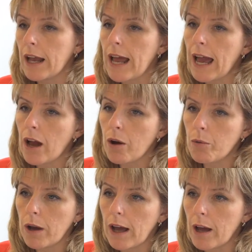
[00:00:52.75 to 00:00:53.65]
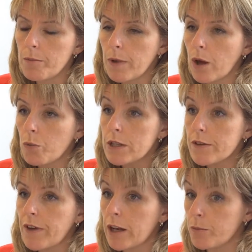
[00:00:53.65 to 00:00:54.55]
how we
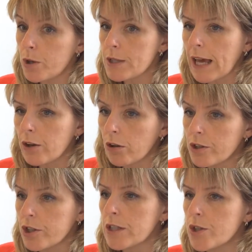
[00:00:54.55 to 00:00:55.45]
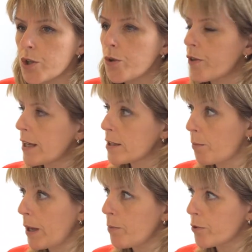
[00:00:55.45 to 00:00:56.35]
developed new technology to do things
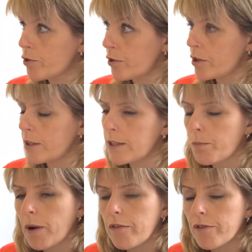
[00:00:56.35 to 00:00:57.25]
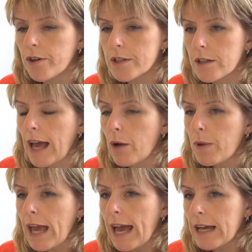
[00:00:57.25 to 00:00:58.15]
that people traditionally did by foot. And
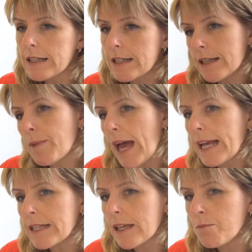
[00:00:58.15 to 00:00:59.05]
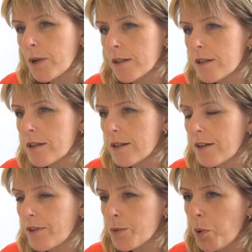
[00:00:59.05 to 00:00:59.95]
we had about 18 months to
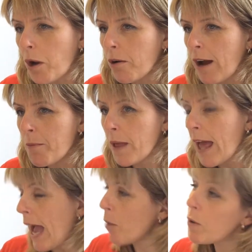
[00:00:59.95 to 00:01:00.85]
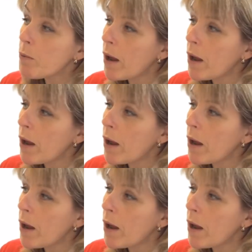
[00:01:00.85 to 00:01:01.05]
deliver this programme, and we